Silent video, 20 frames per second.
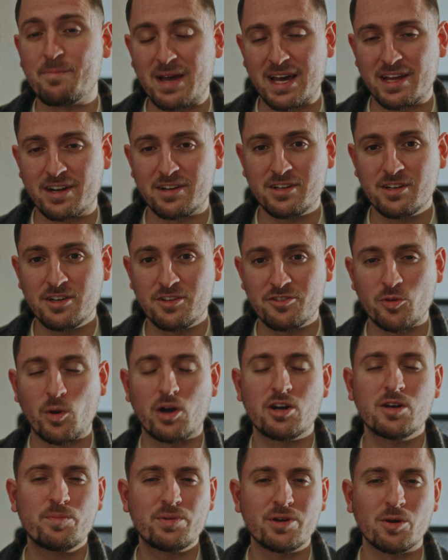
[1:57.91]
matter, so
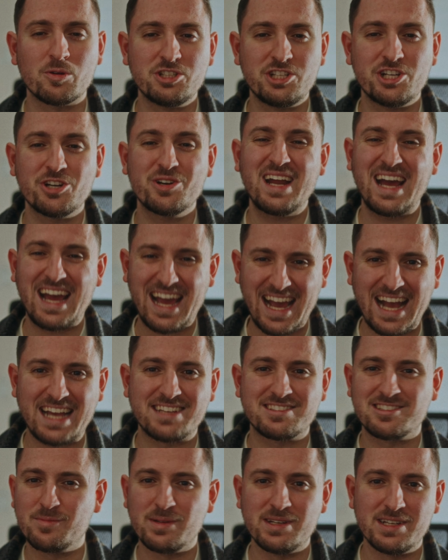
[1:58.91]
our approach here
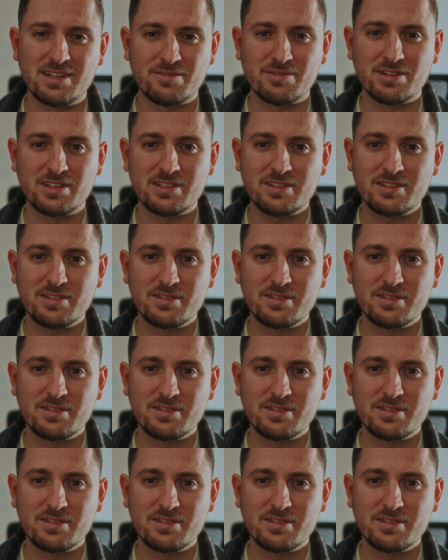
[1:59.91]
has to be different.